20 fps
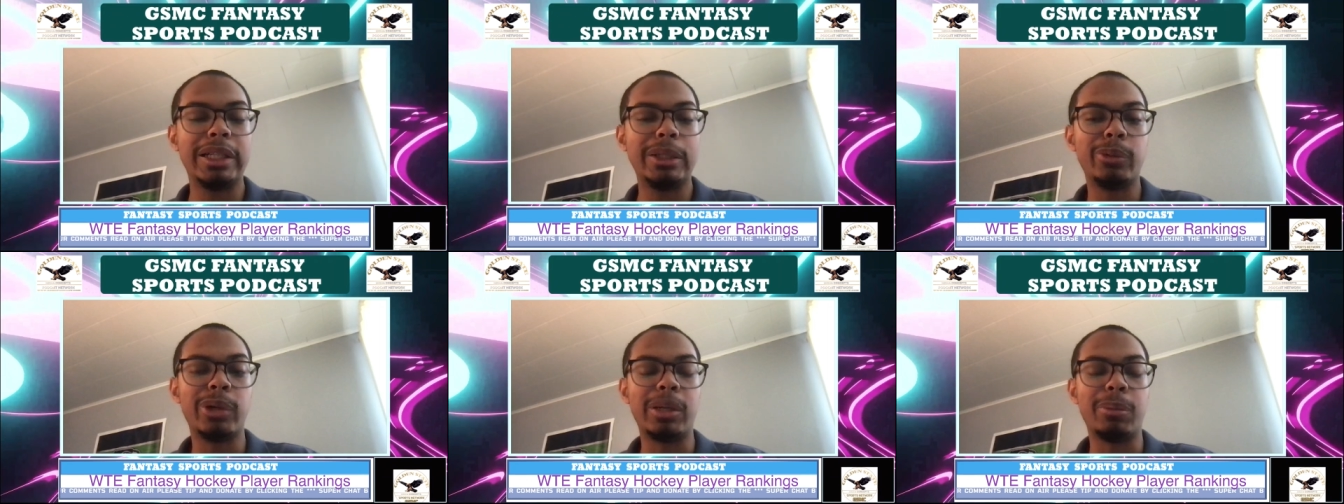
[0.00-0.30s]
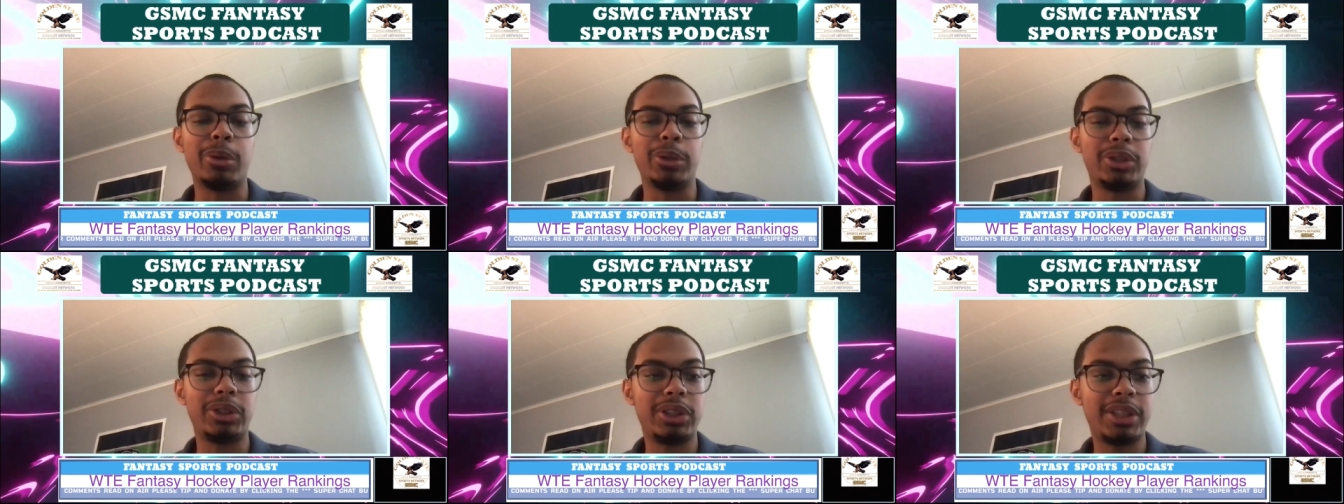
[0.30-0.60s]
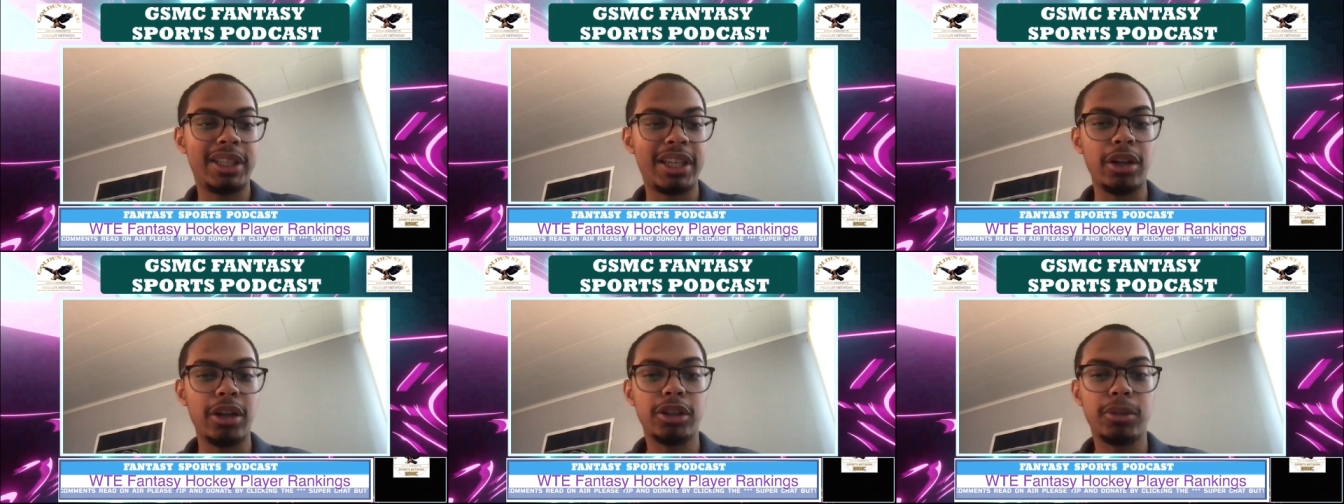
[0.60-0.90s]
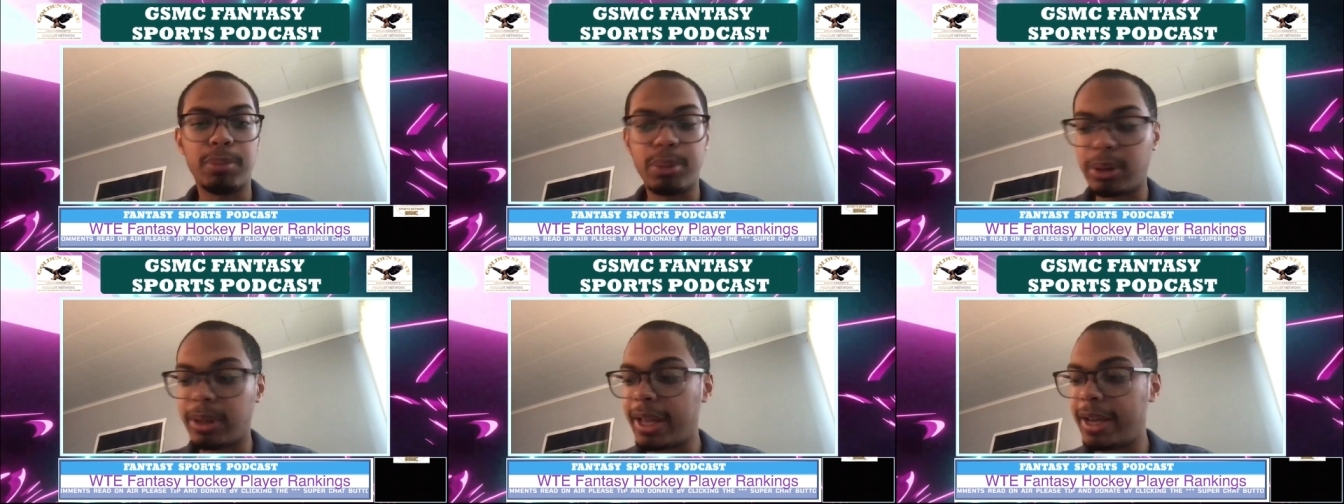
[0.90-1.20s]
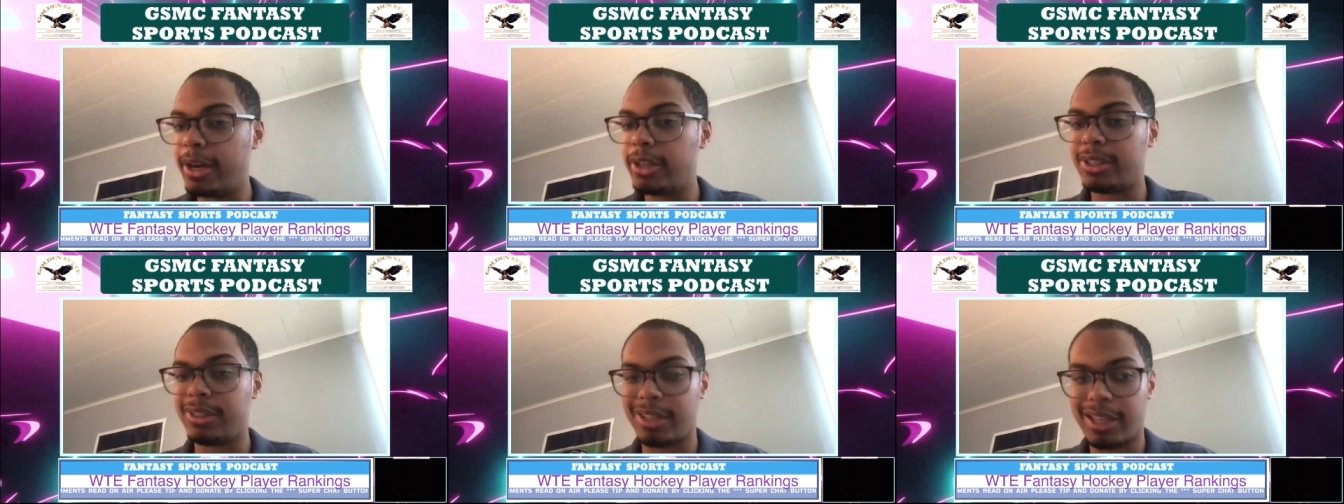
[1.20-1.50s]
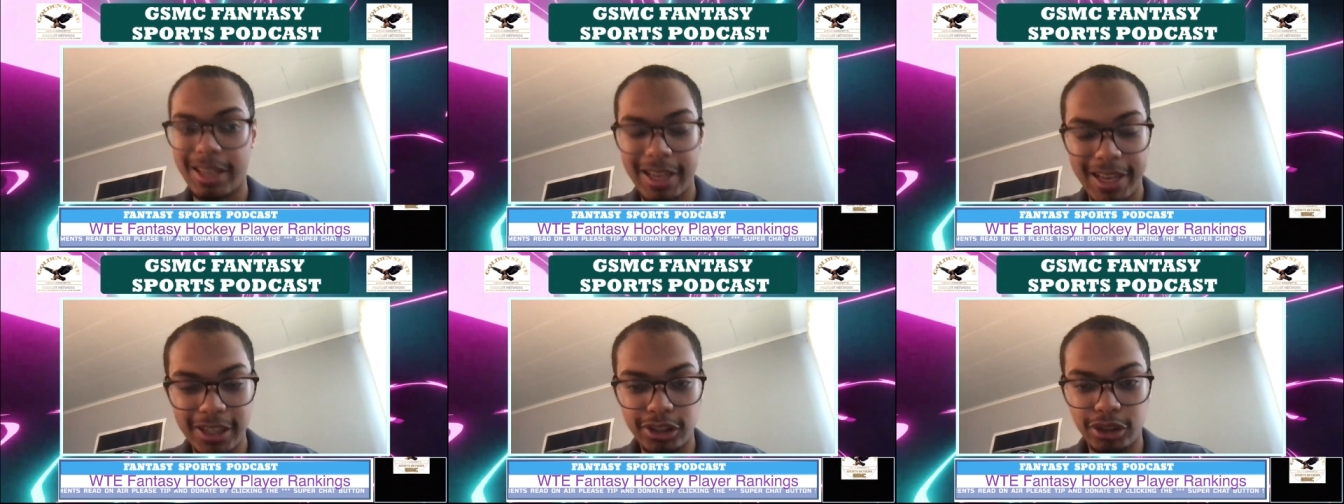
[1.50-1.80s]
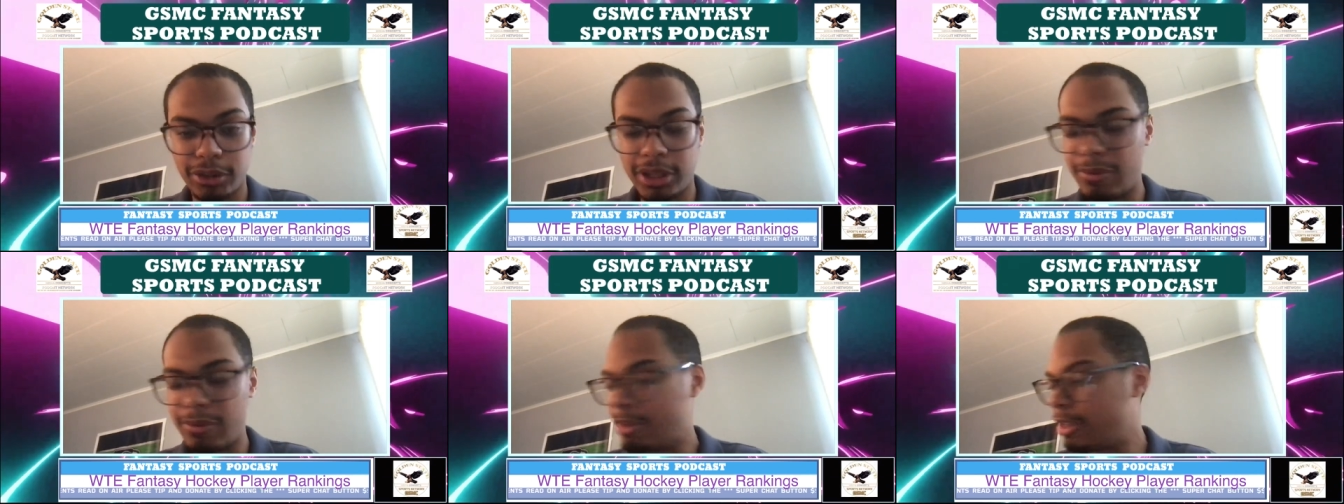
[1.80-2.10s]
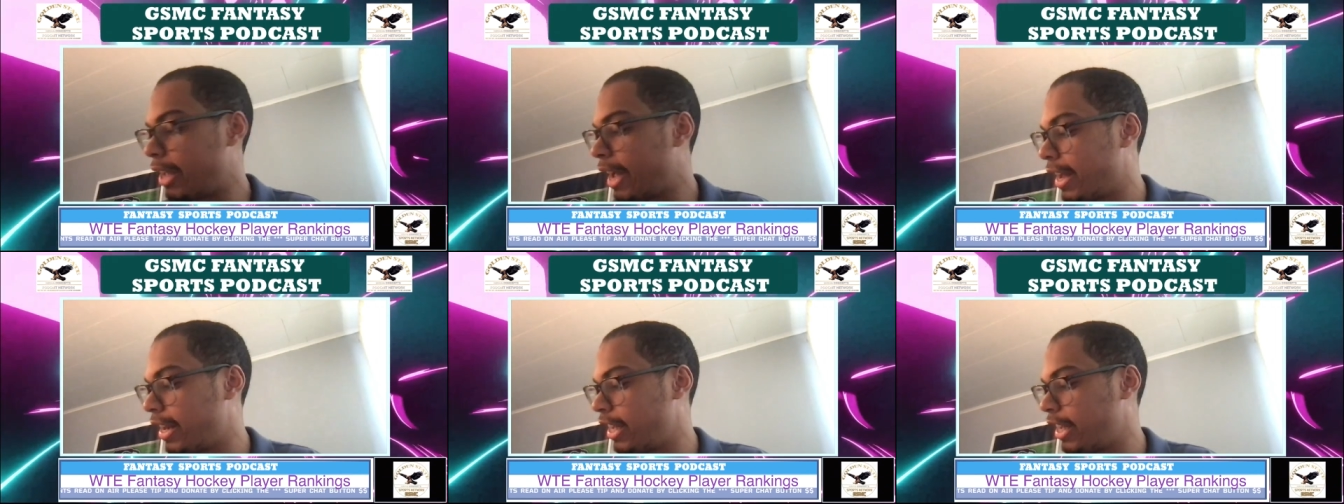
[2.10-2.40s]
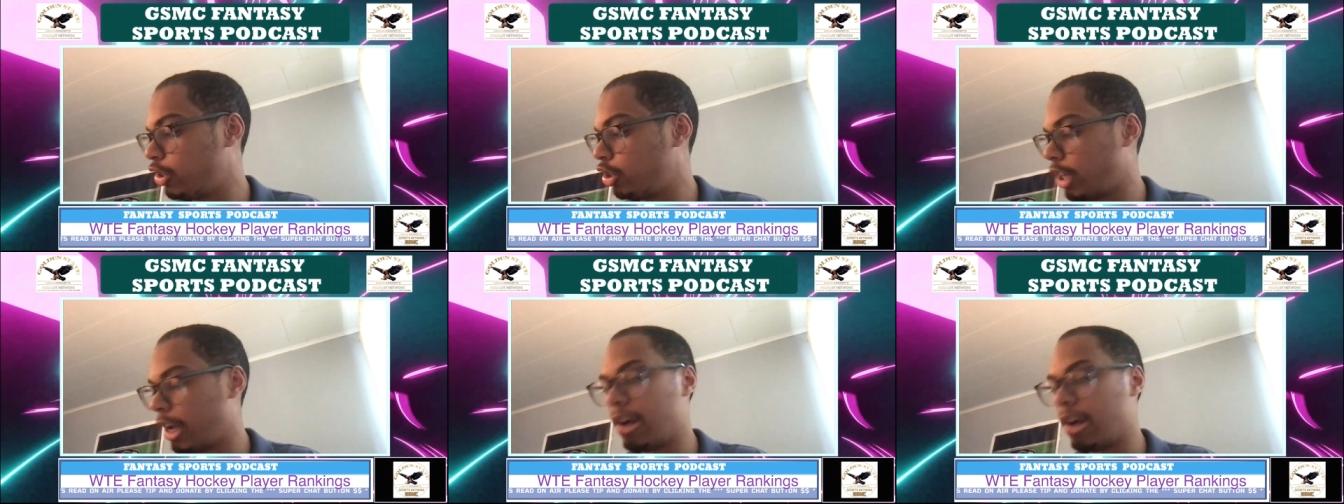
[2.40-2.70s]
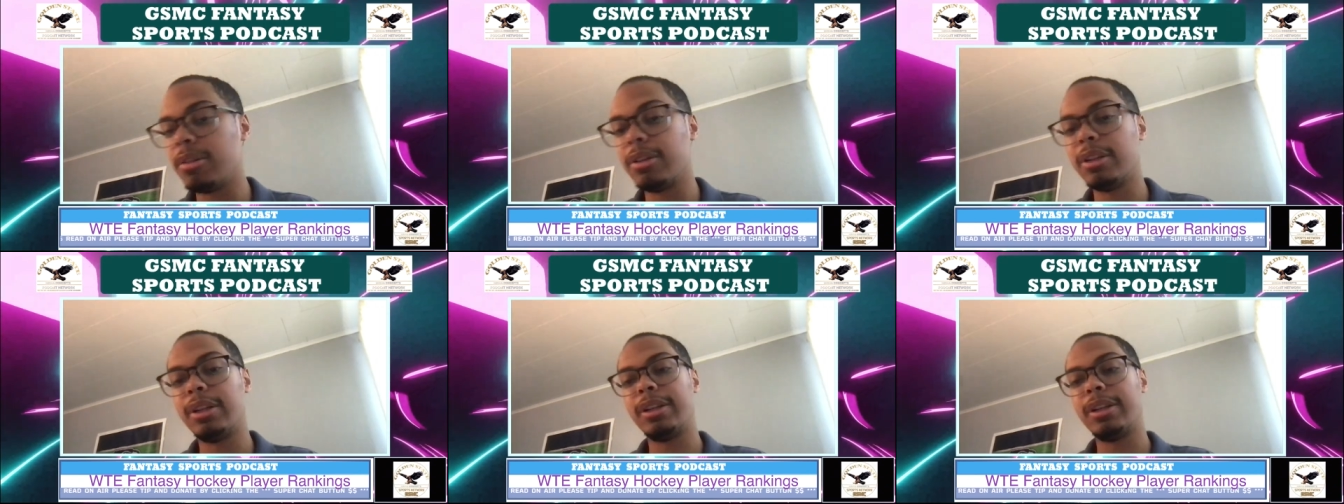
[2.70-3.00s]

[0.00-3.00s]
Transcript: one of the most skilled players in the history of the NHL.